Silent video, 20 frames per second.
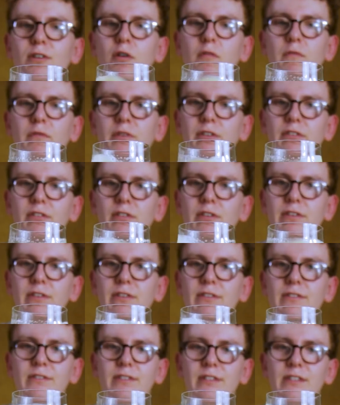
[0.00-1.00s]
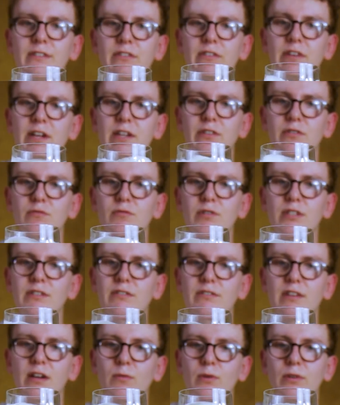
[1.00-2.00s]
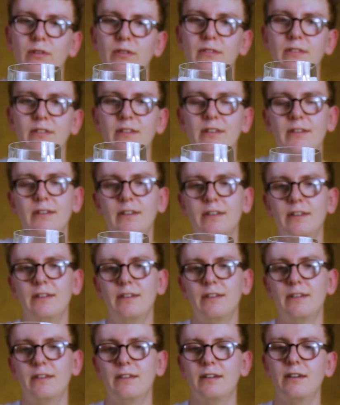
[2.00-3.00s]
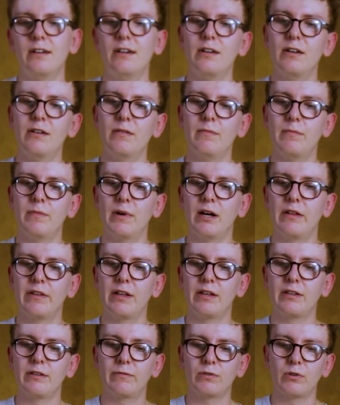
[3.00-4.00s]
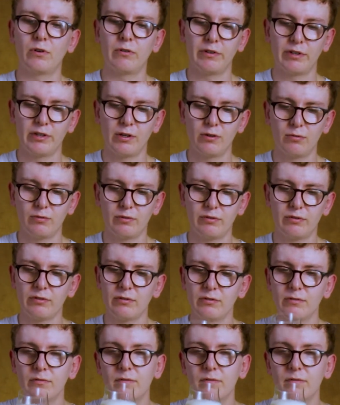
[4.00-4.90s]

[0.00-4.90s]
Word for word: Obviously, it's a nectarine sour. And then you've got the oats,